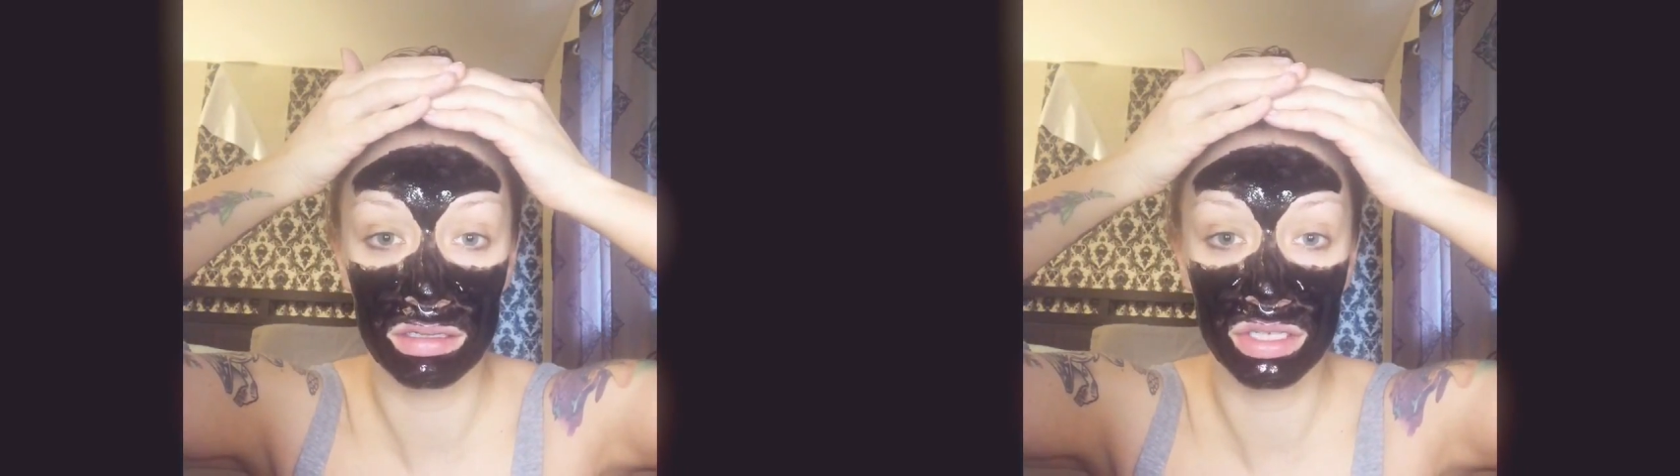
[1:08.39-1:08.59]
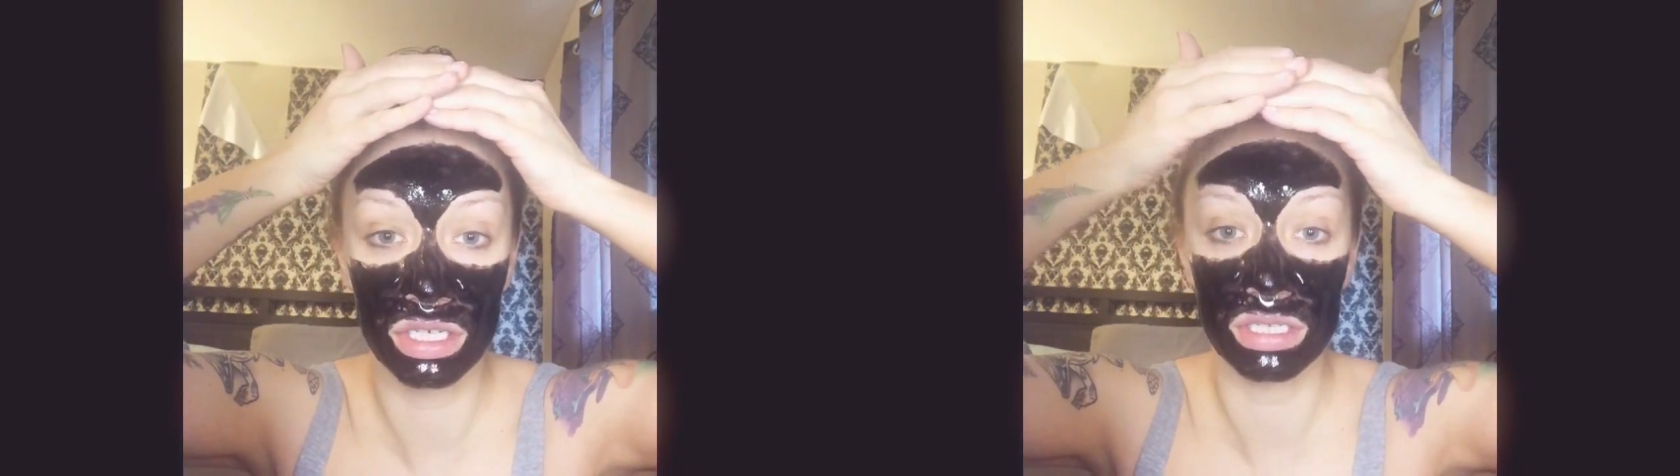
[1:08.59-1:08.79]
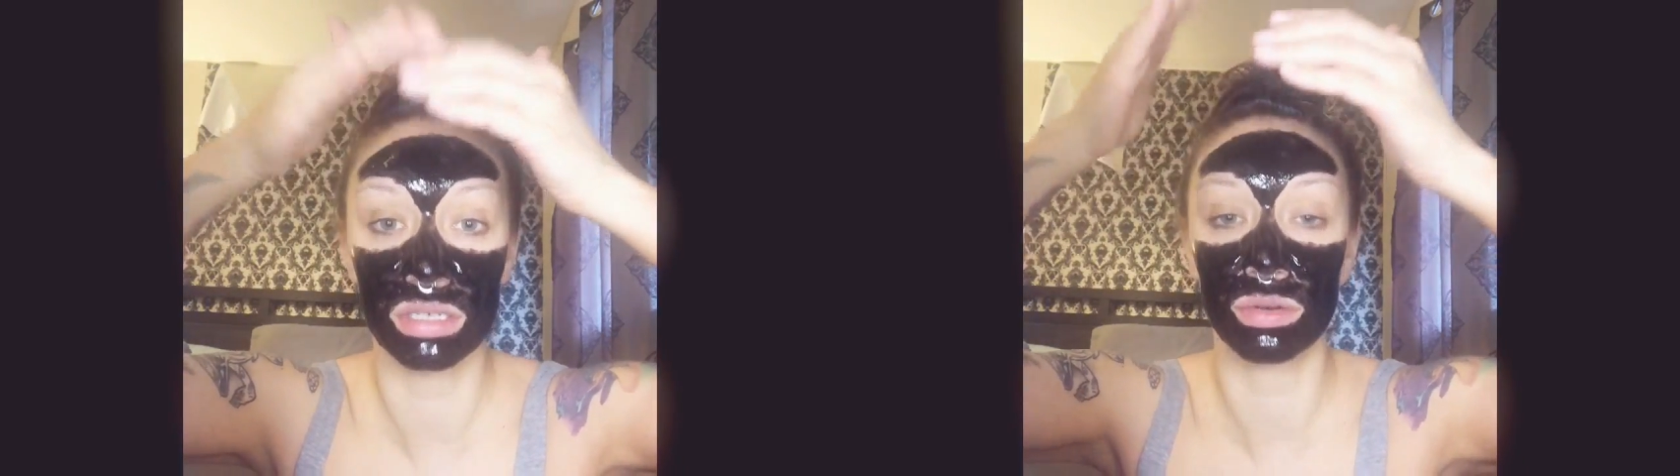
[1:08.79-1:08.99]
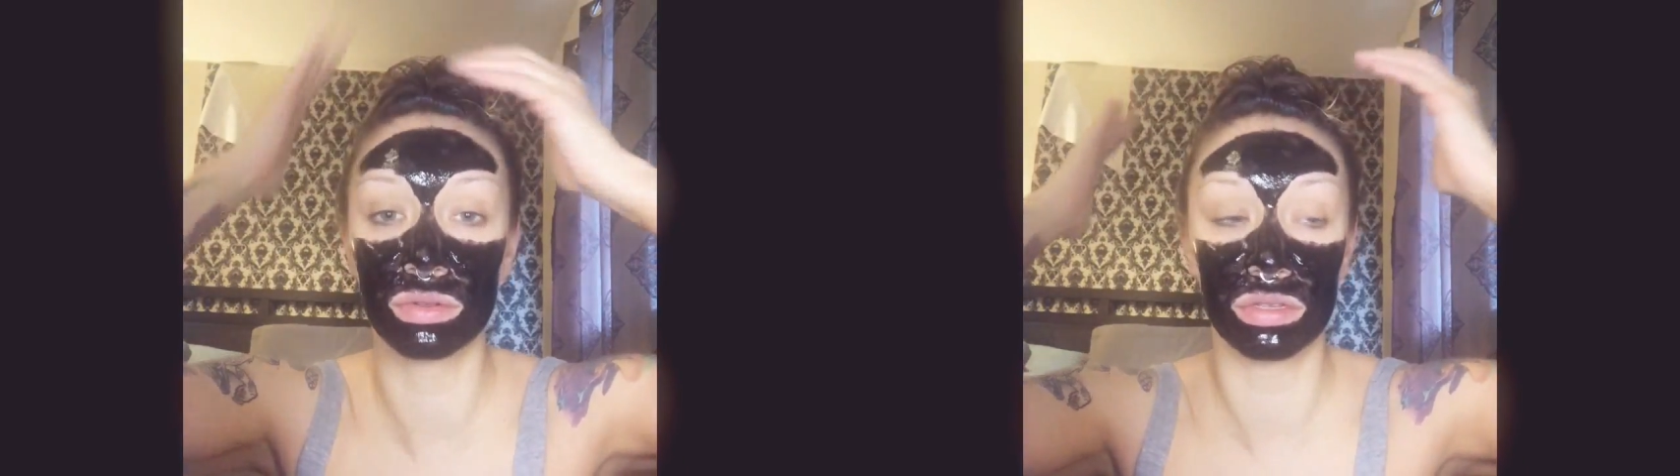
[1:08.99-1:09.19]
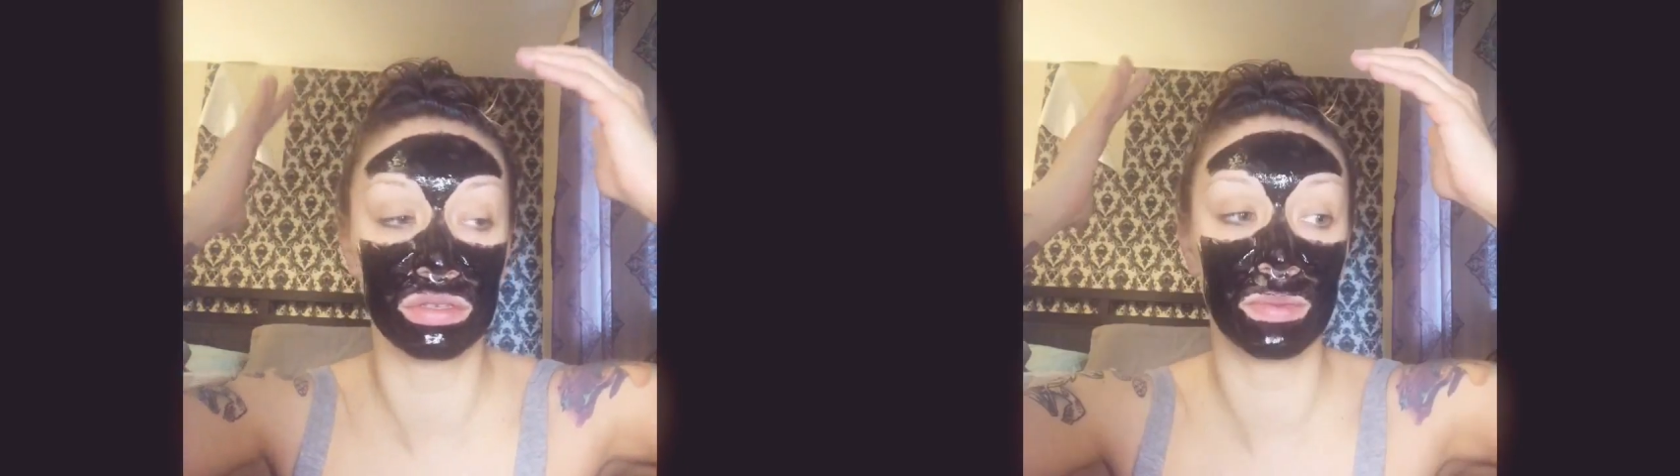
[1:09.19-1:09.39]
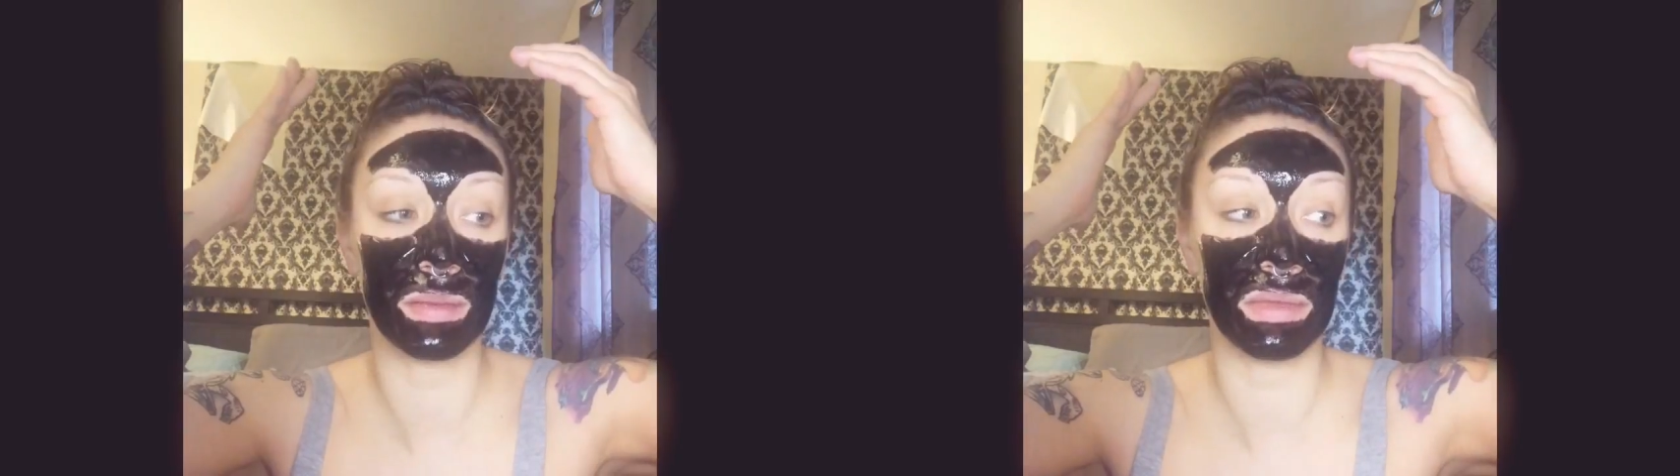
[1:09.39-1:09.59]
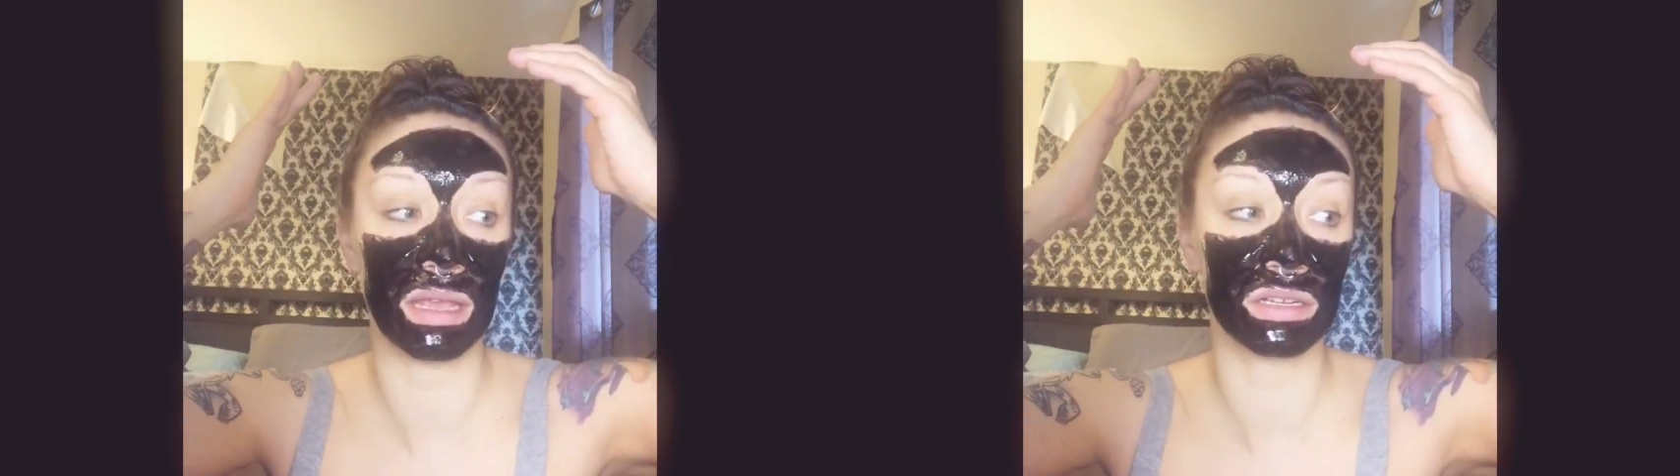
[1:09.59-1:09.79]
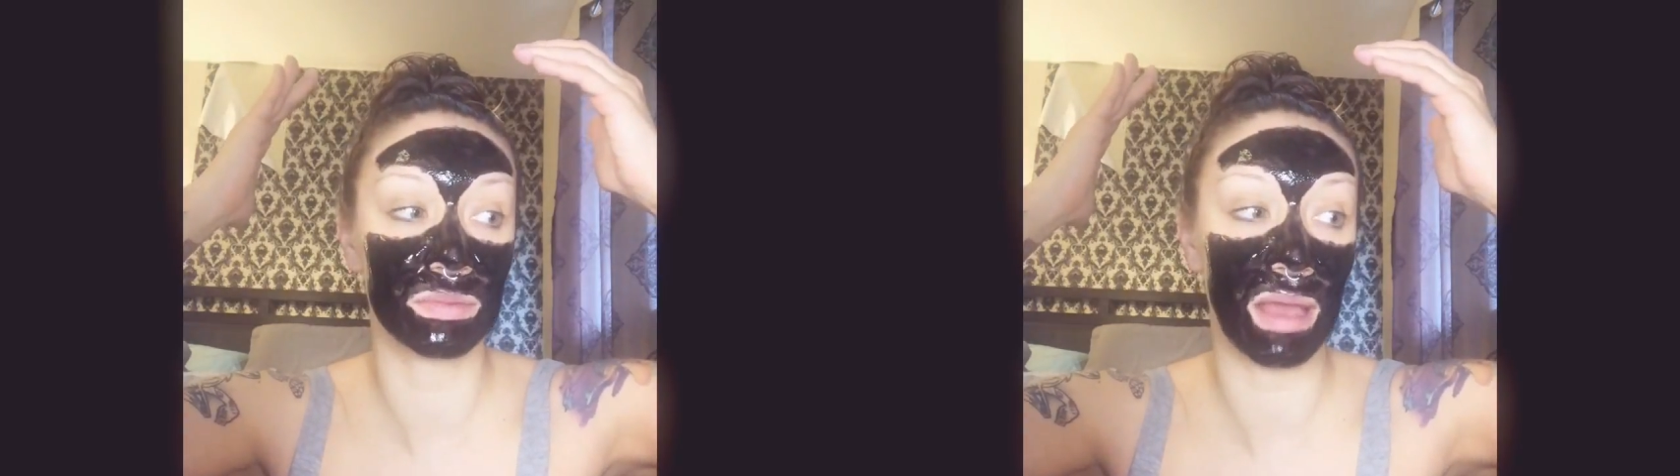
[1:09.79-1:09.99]
just to hold those baby
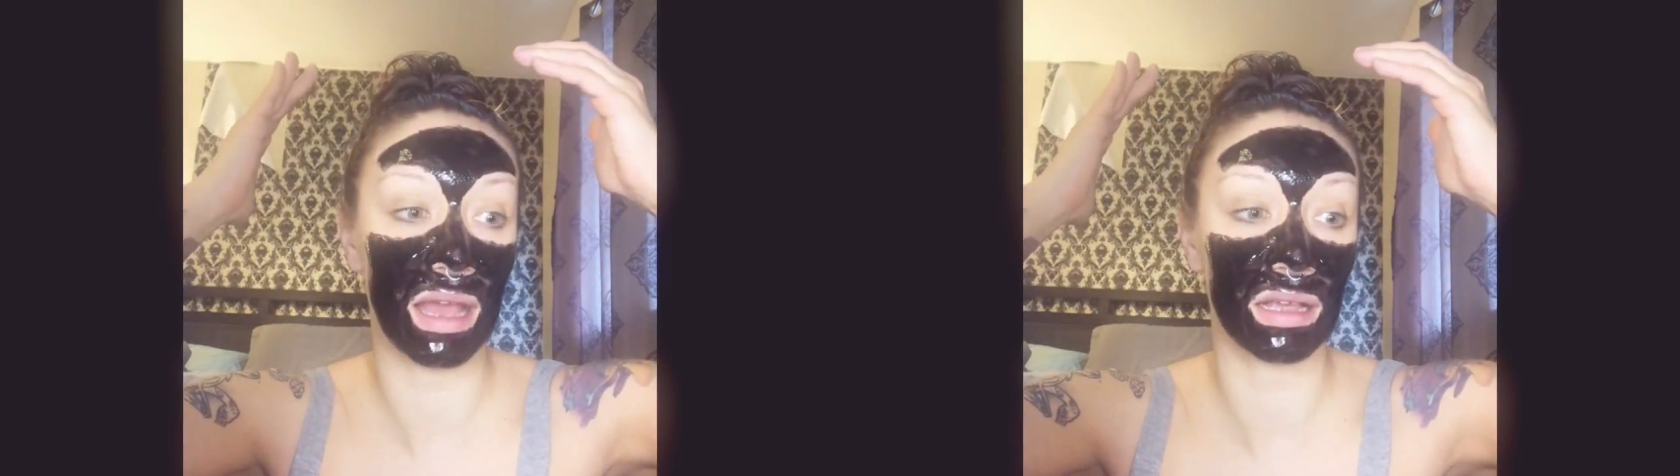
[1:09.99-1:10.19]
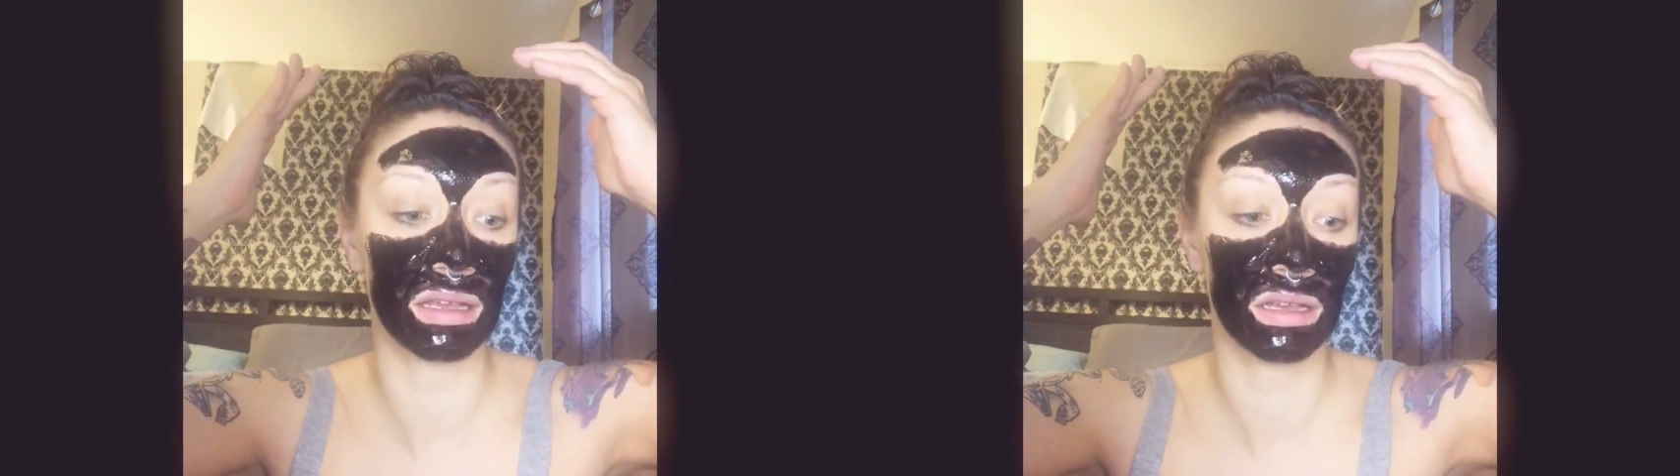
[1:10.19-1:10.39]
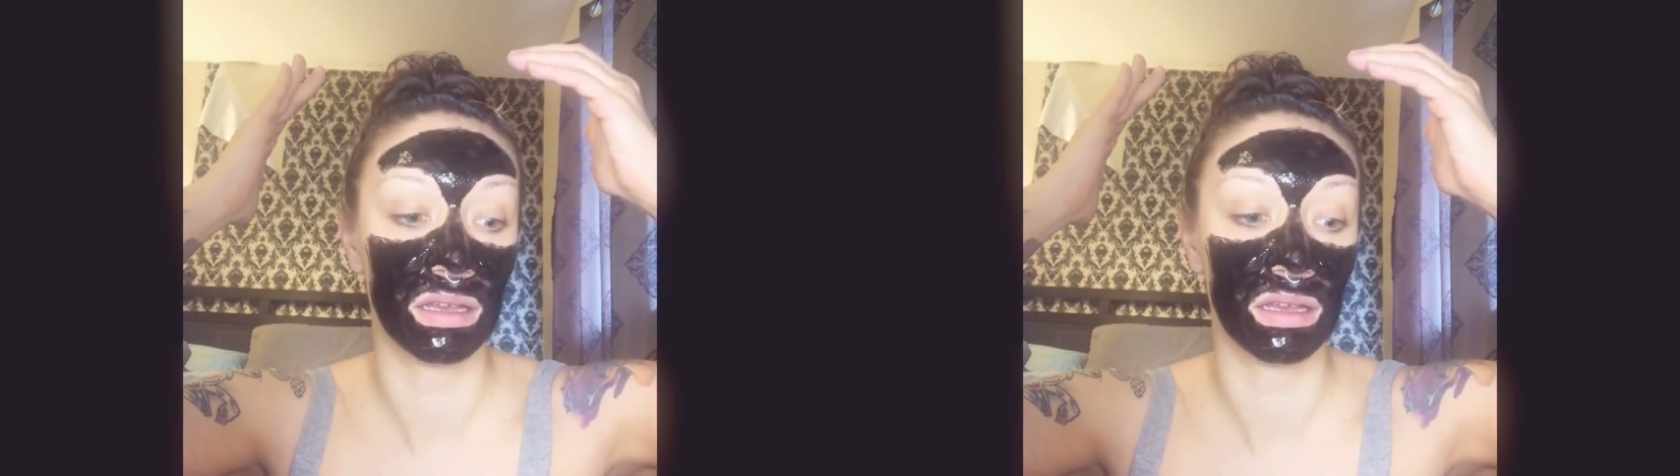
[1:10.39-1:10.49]
hairs back,